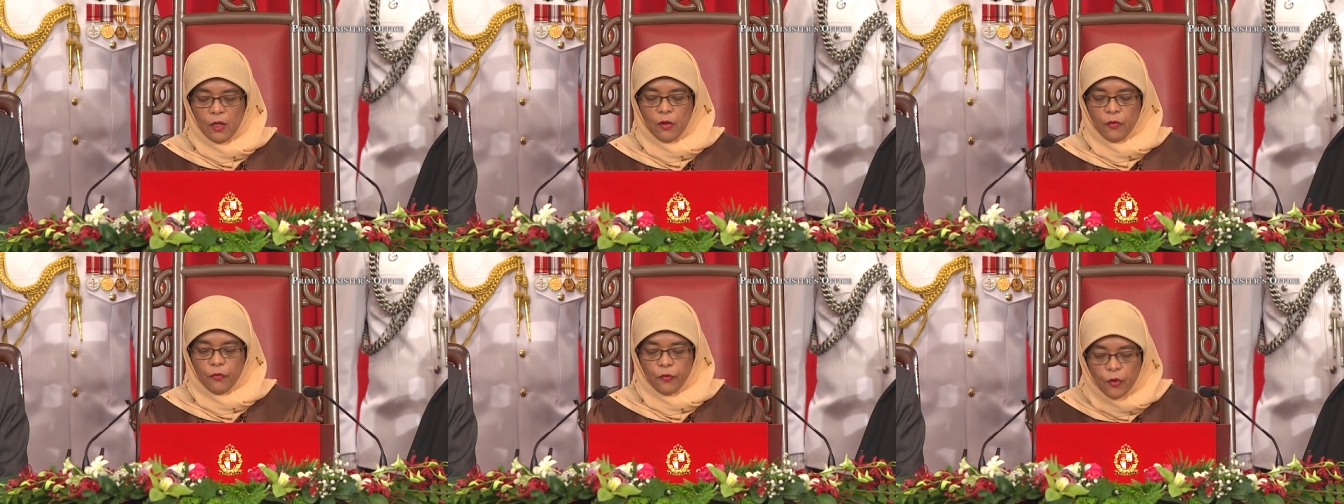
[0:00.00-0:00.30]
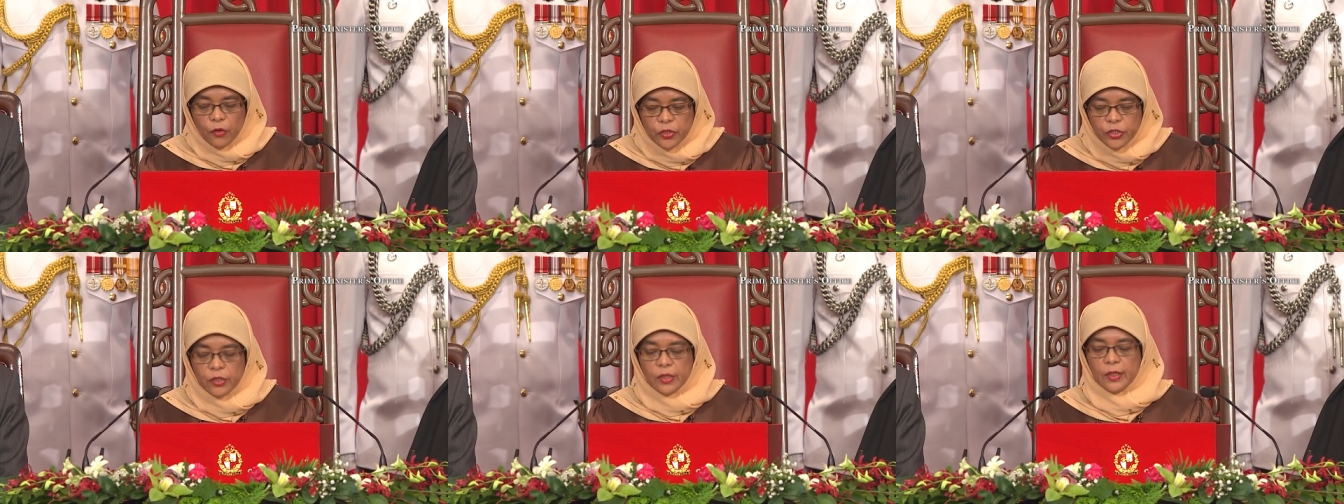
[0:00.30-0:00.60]

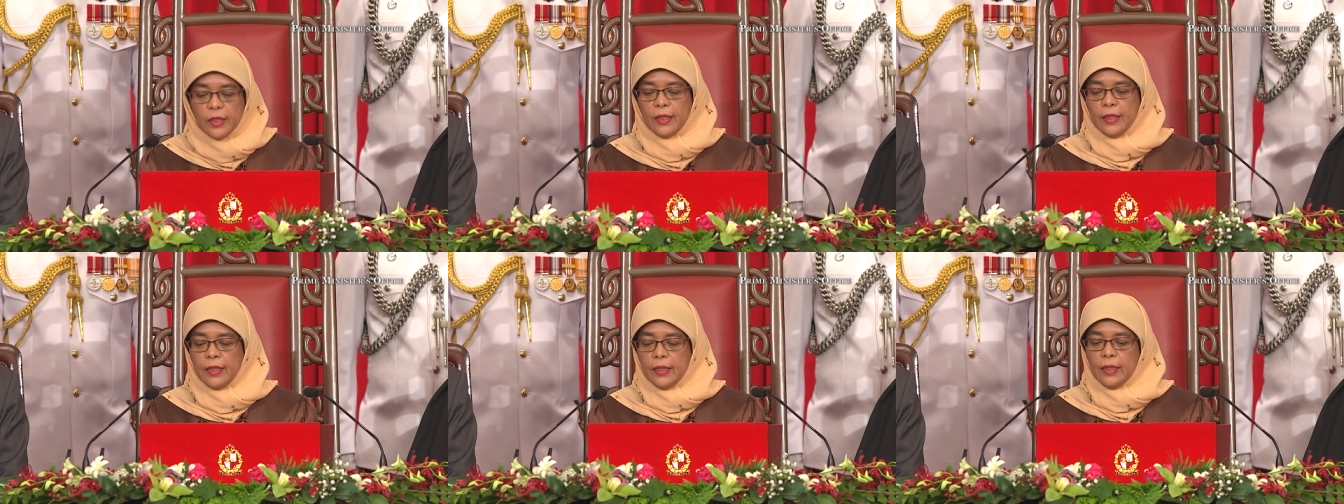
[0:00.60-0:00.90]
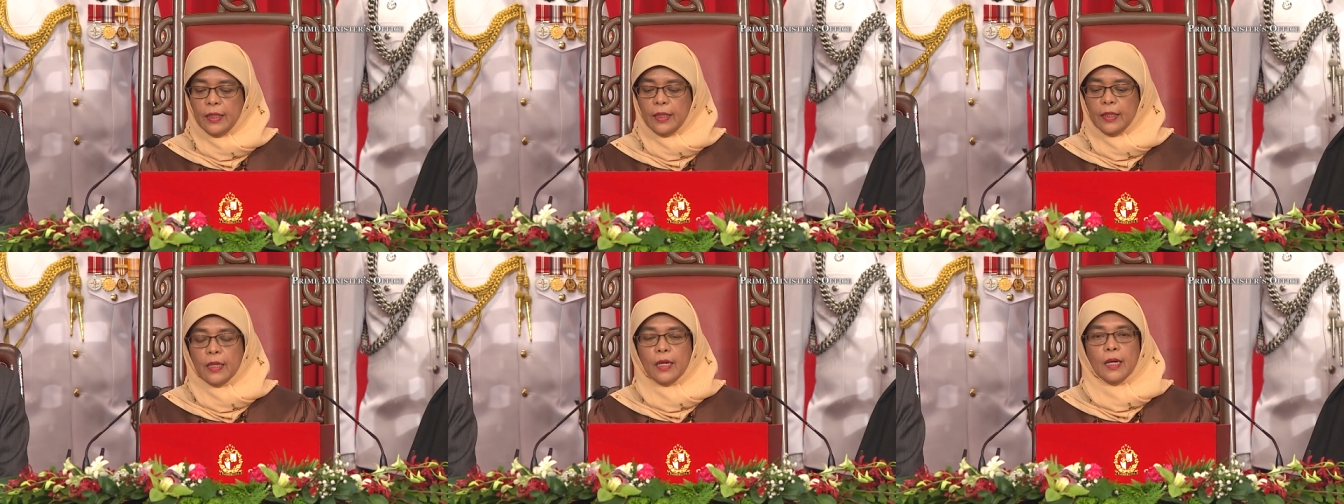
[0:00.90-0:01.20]

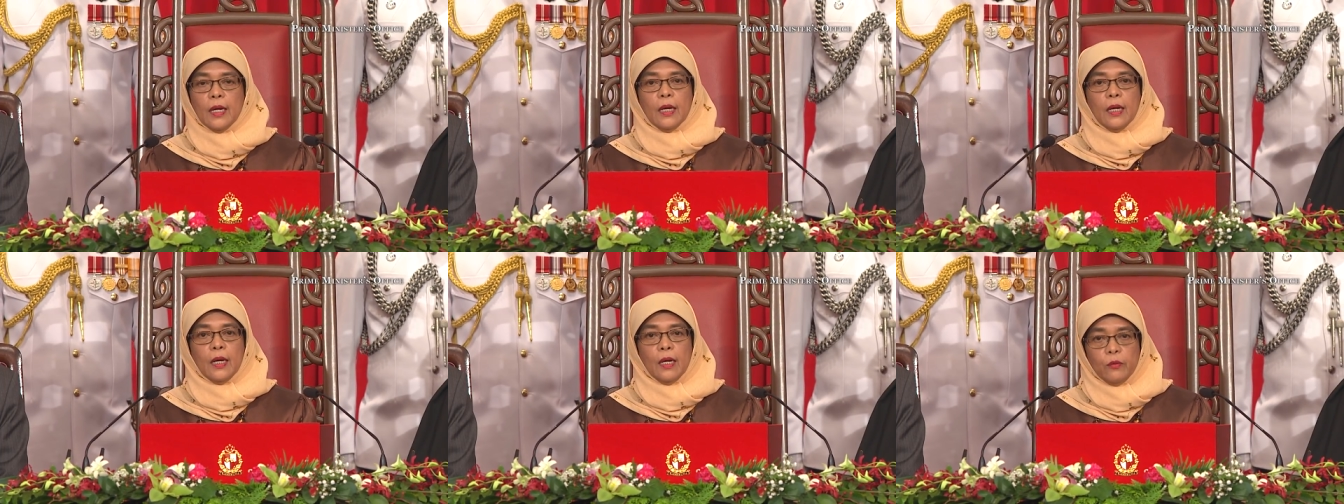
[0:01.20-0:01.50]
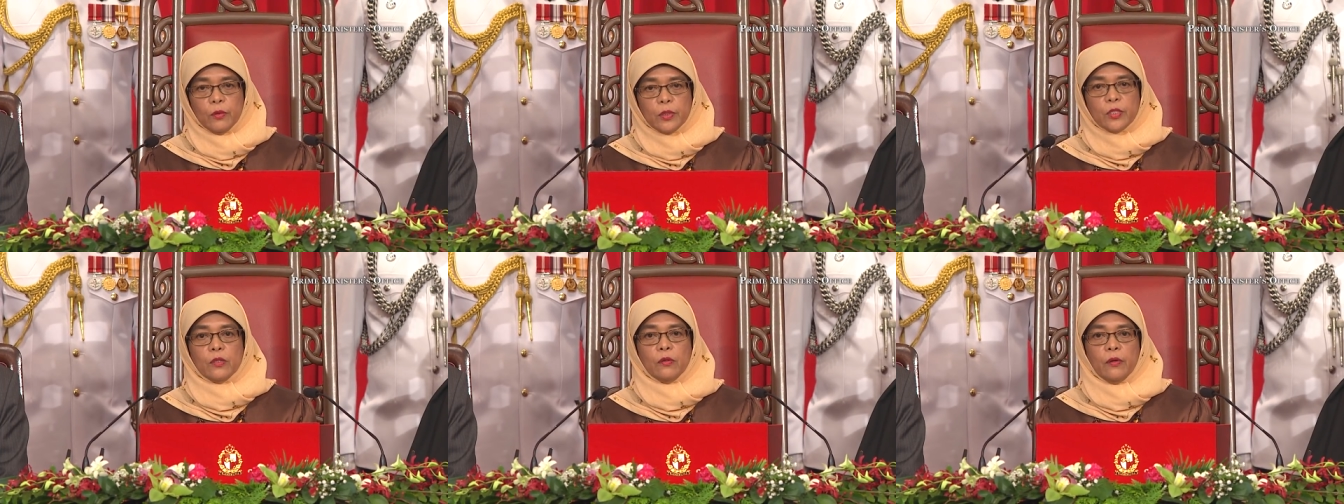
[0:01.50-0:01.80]
Fortunately,
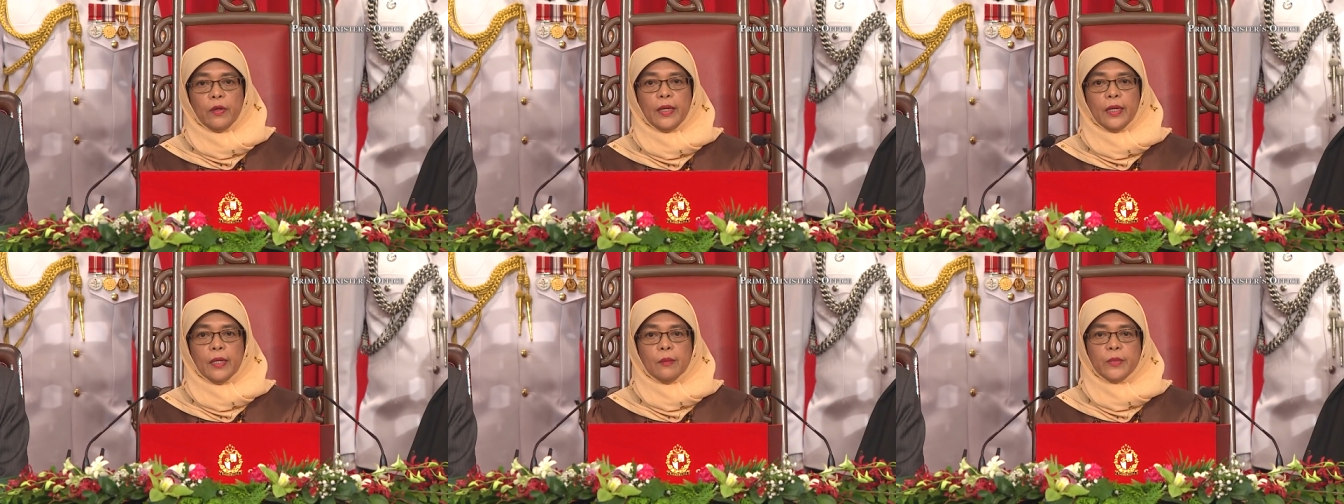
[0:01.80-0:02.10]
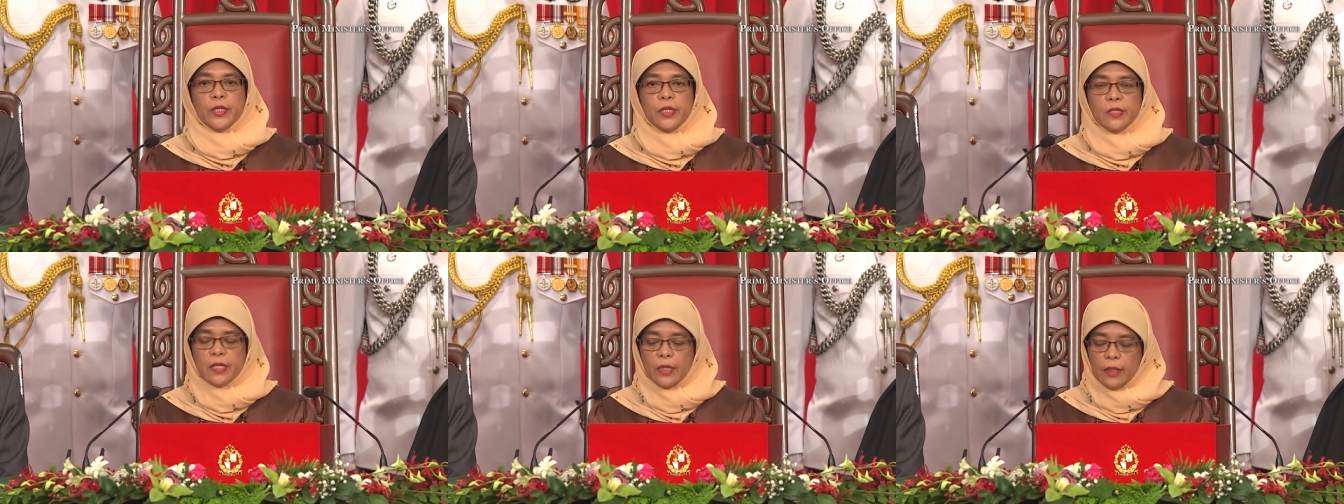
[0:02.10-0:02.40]
I was growing
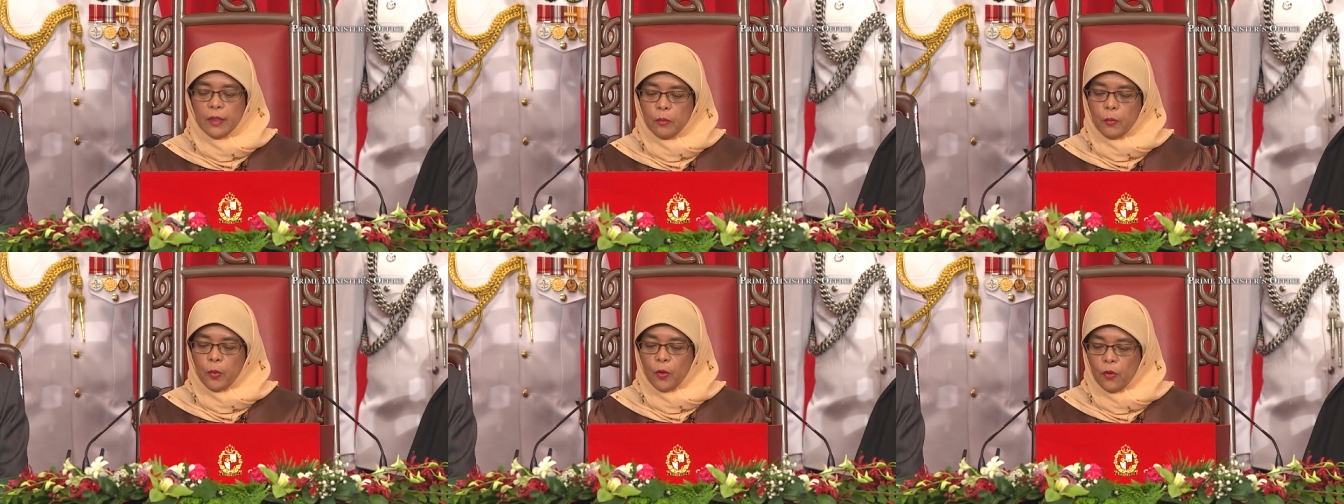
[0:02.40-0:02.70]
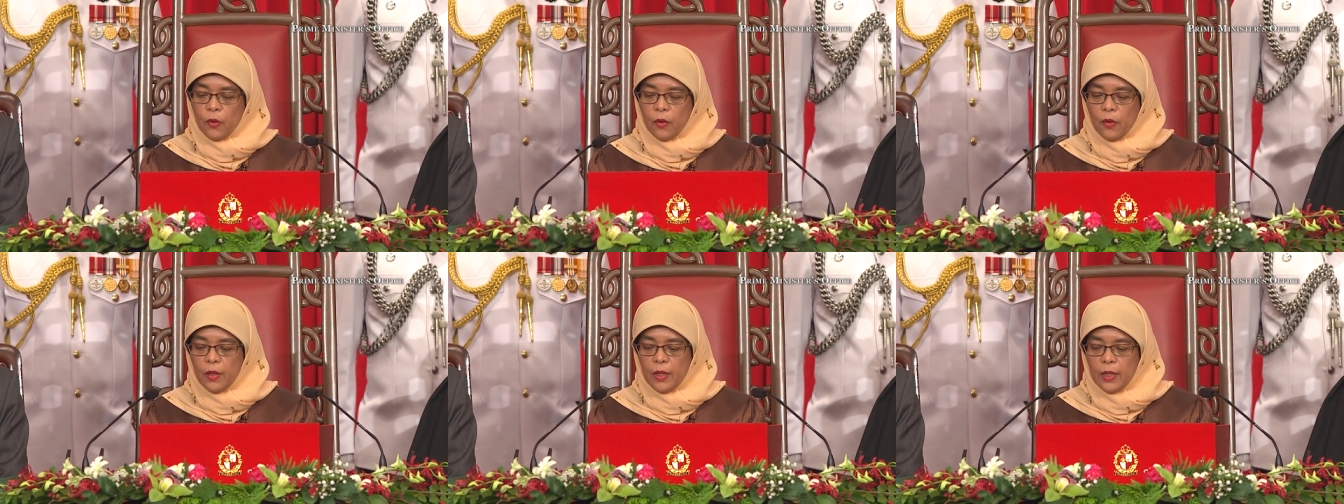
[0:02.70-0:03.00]
up in
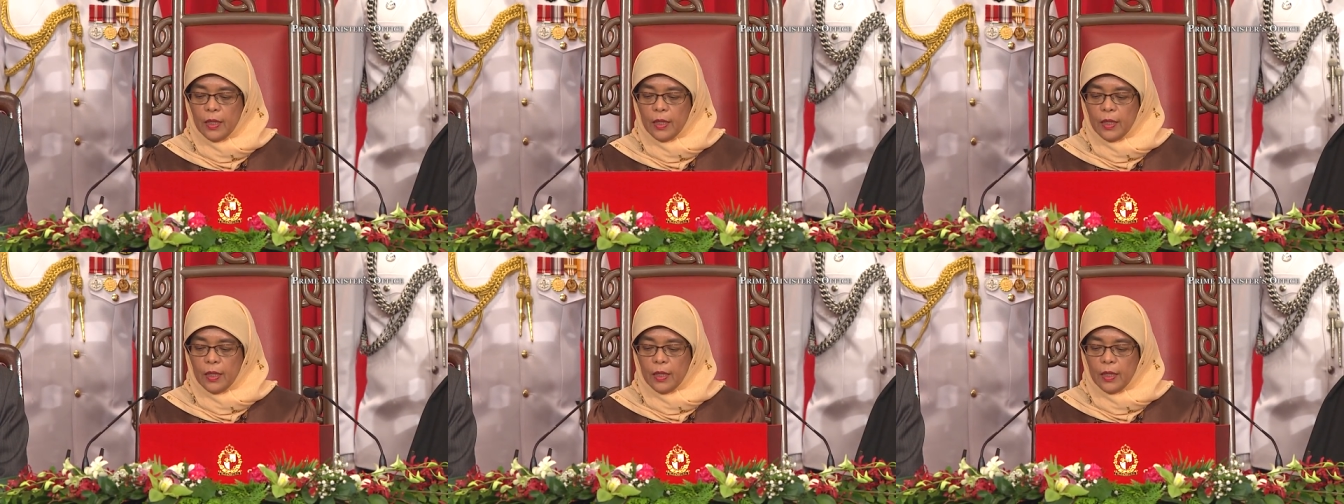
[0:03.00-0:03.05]
Singapore.